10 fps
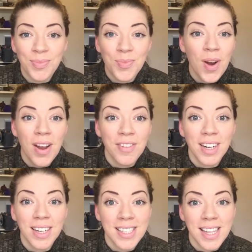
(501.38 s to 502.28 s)
whatever
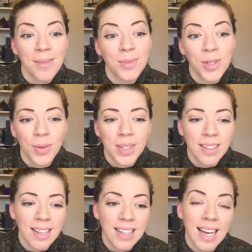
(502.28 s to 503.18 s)
it is that I'm doing,
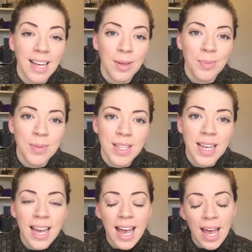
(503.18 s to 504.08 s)
and that helps.
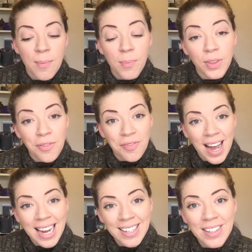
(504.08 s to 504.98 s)
But the
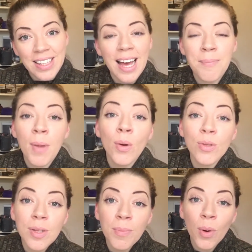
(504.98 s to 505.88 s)
final and
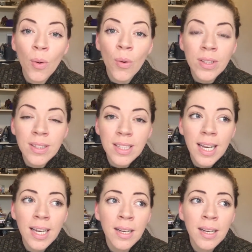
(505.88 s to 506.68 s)
most important